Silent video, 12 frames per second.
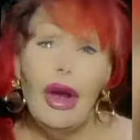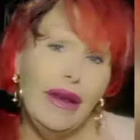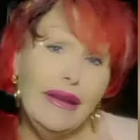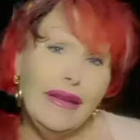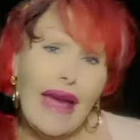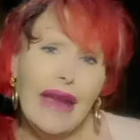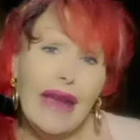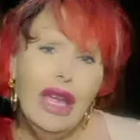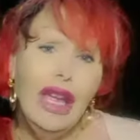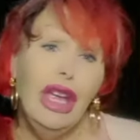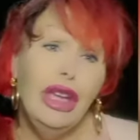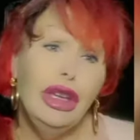that,
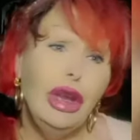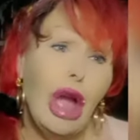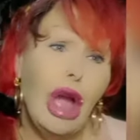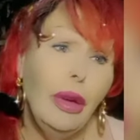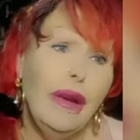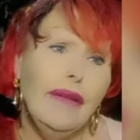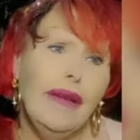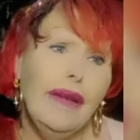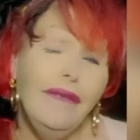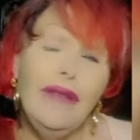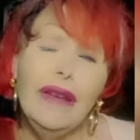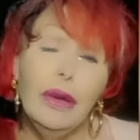you know, if, if
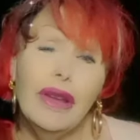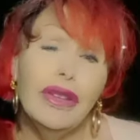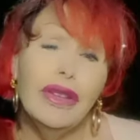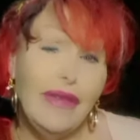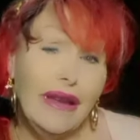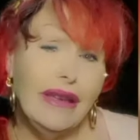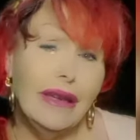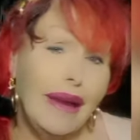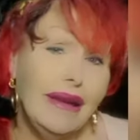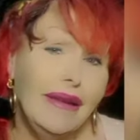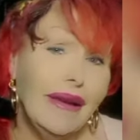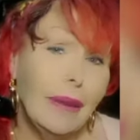anyone is offended by anything
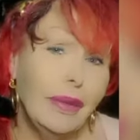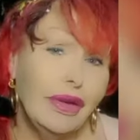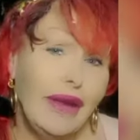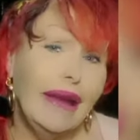I'm saying,